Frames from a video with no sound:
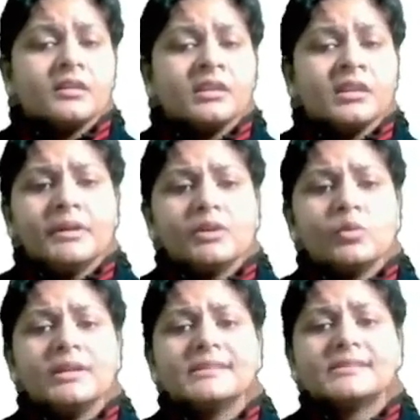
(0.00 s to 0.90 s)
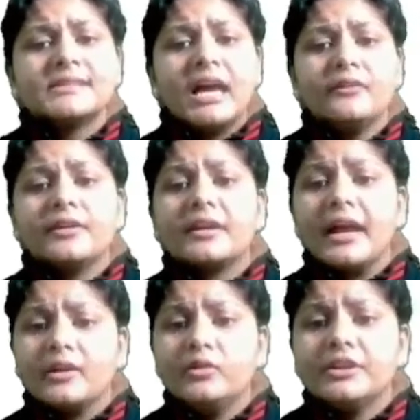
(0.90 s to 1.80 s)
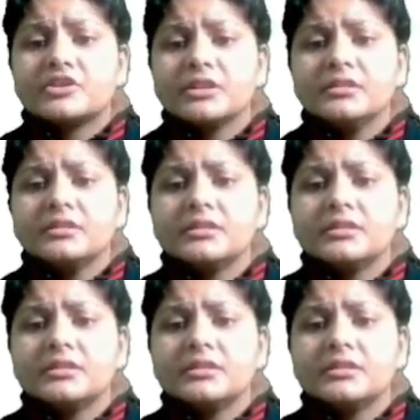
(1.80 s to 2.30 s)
Number 2 is self-regulation.